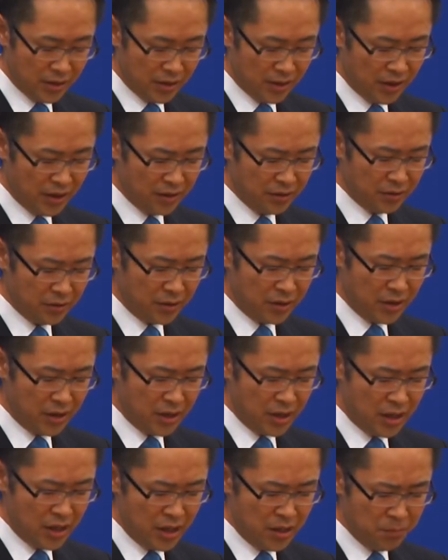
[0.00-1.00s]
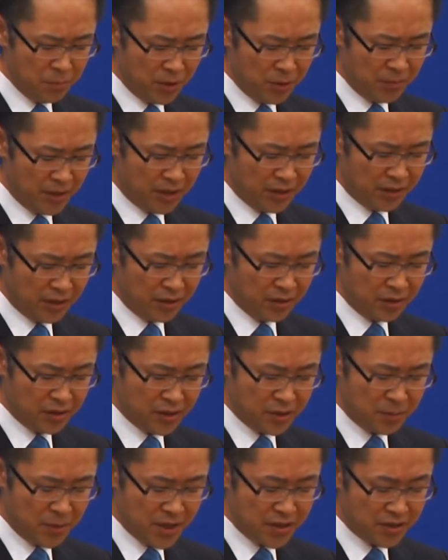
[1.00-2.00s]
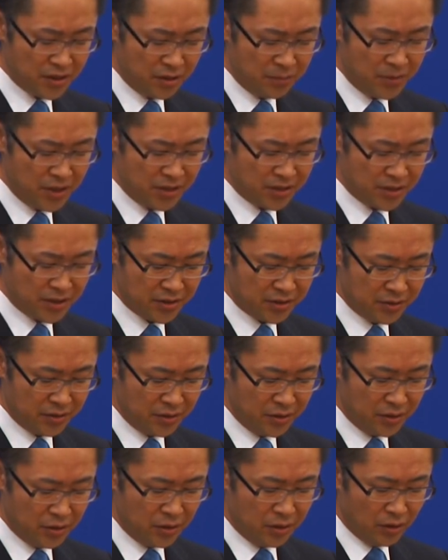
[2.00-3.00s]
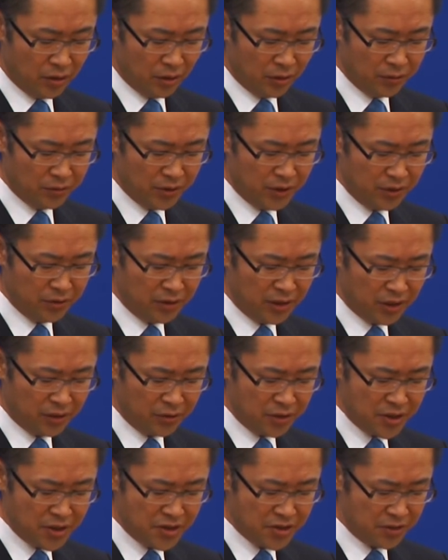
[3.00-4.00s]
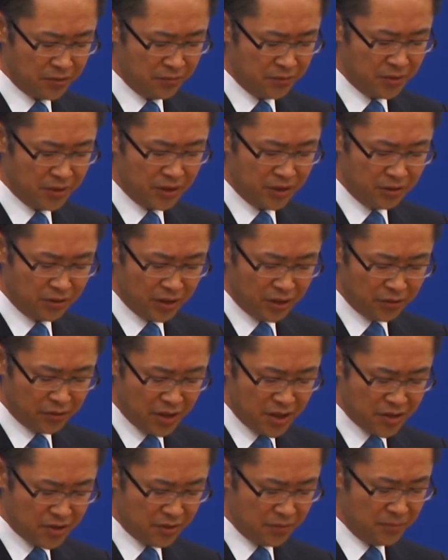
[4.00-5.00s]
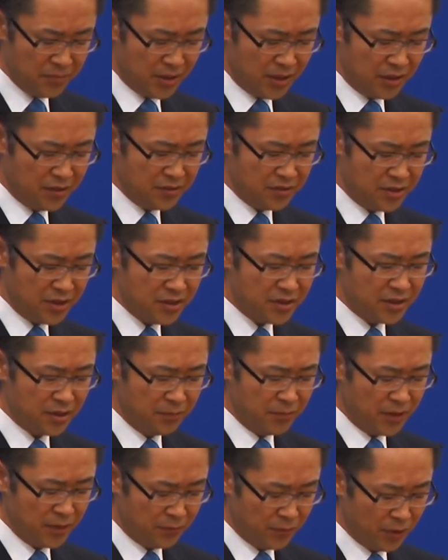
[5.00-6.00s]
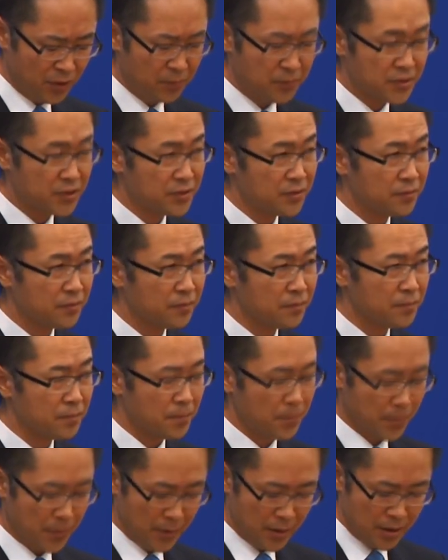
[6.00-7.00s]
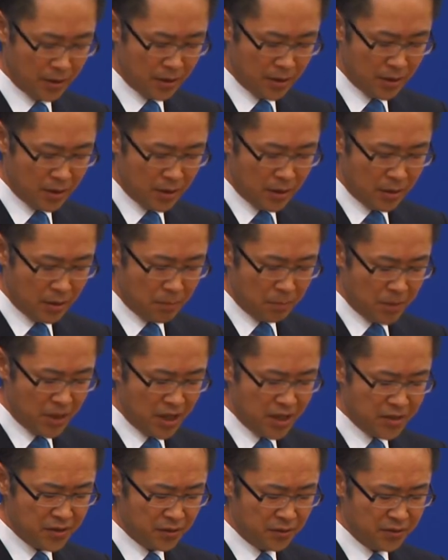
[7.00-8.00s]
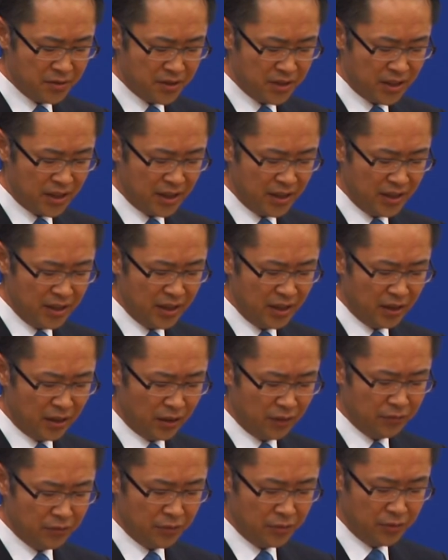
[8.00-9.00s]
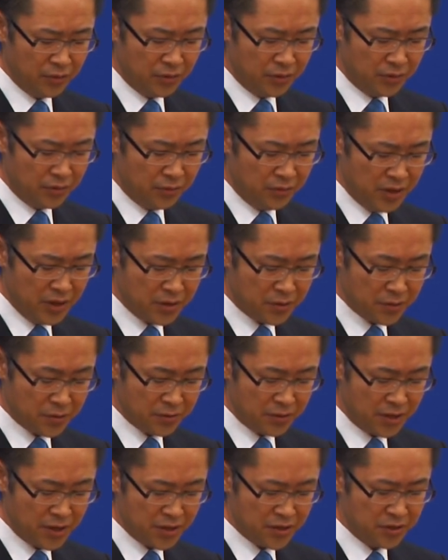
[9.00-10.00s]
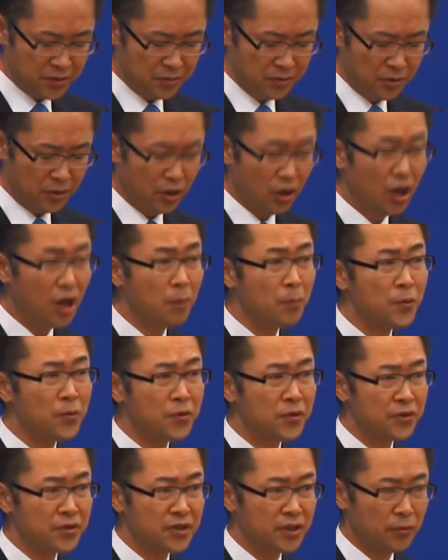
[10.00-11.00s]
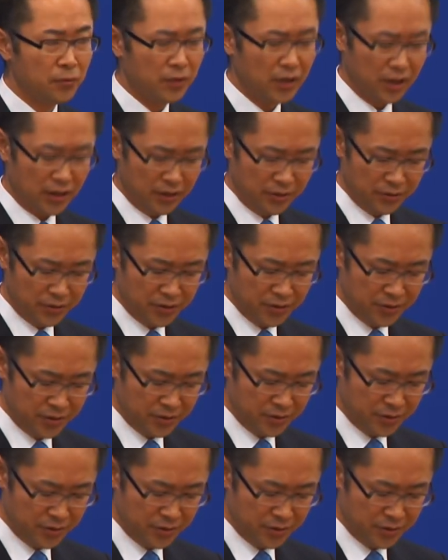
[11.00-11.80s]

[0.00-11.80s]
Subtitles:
and implementing special measures on deregulation and system reforms, based on the idea of reconstruction open to the world.